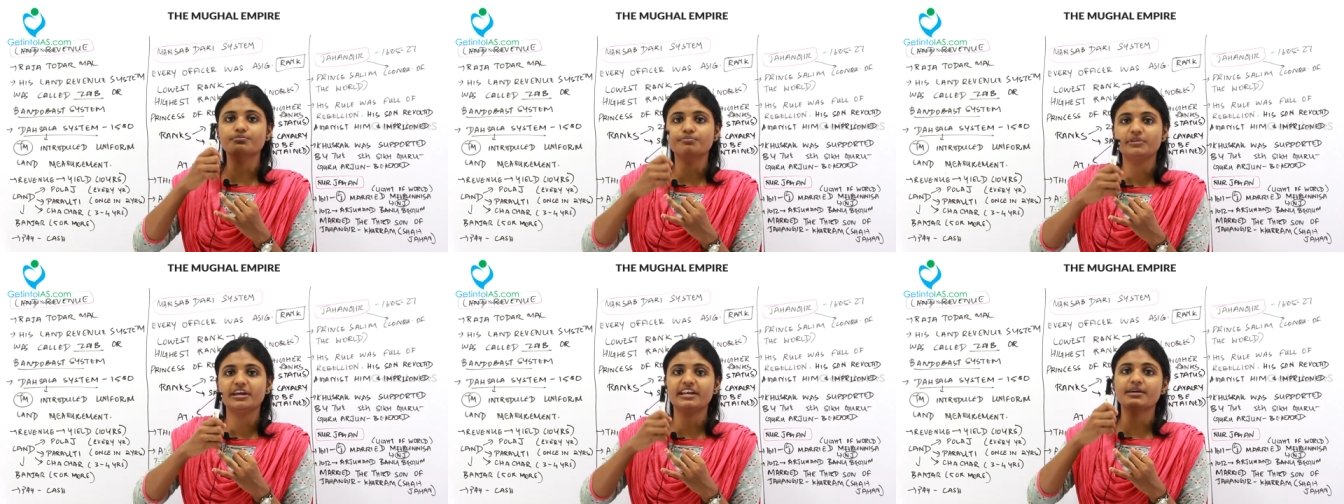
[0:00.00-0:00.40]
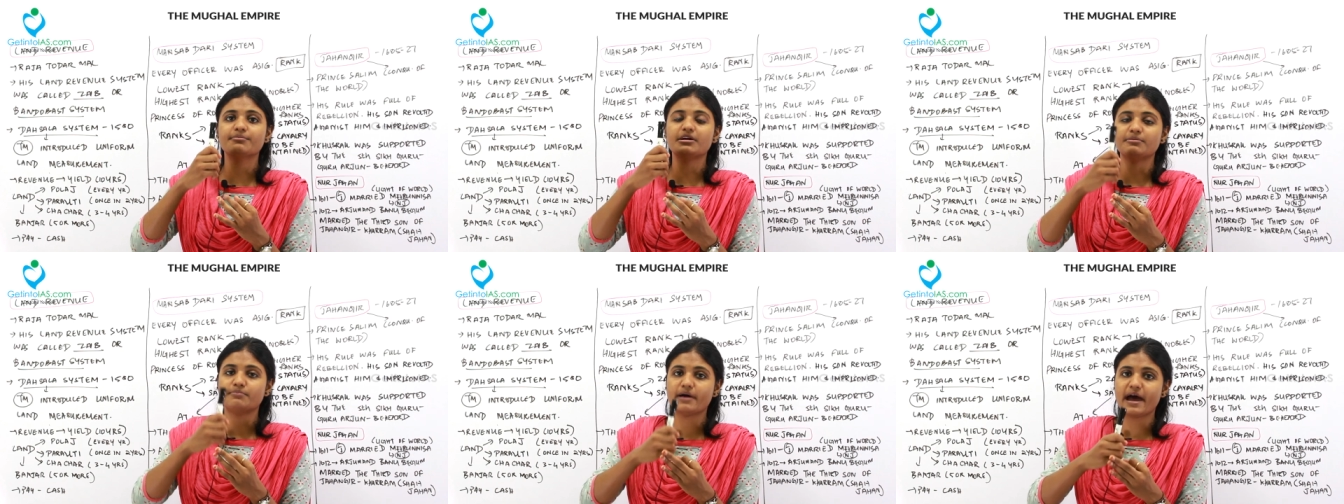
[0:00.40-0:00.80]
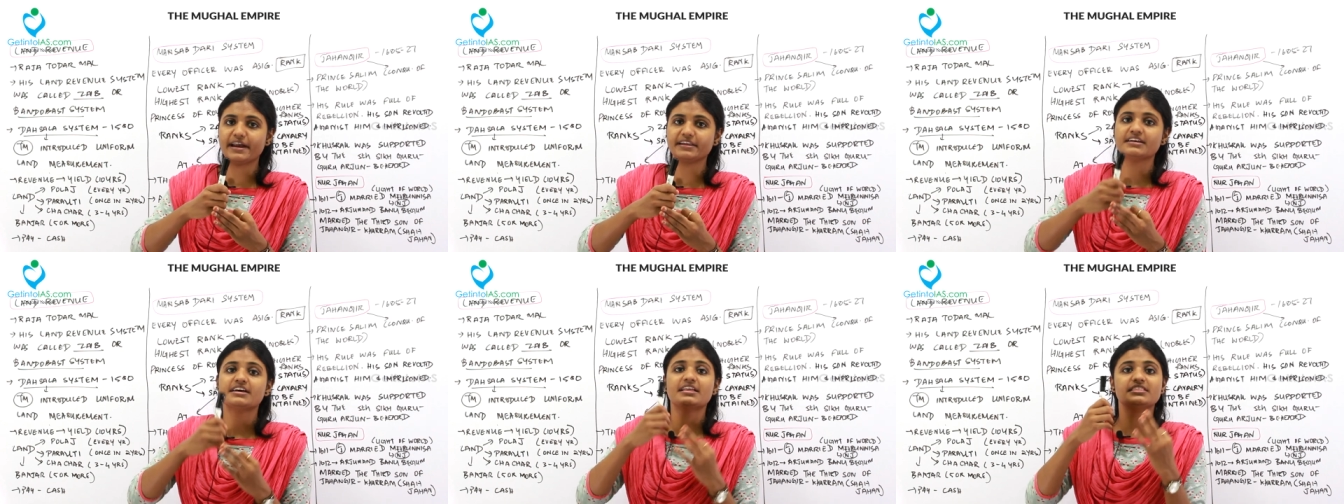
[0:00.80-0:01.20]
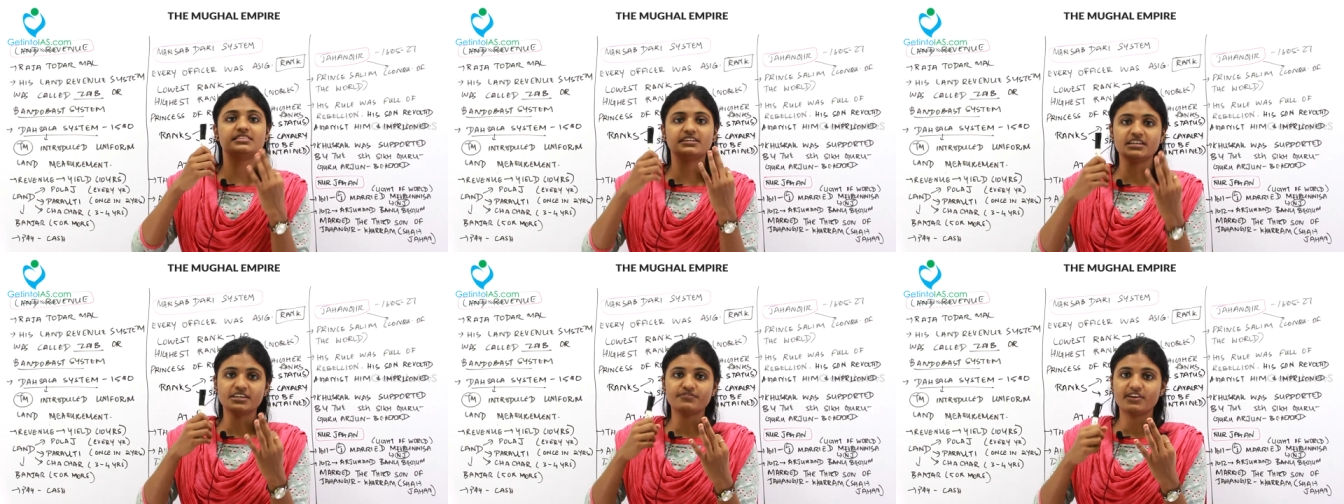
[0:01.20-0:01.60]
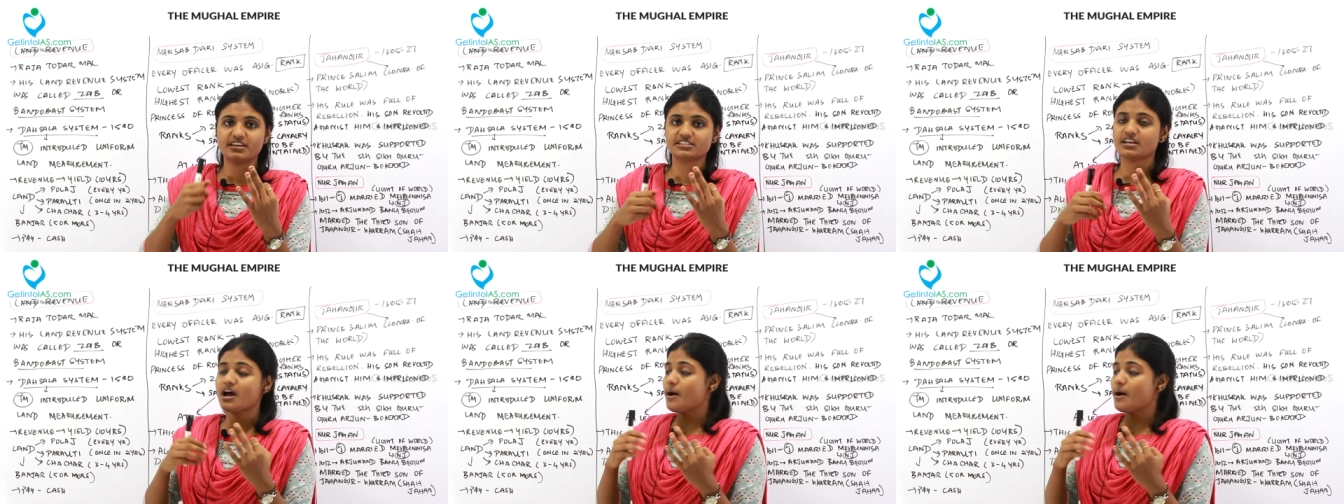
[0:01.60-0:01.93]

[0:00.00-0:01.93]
medium and bad, three ways.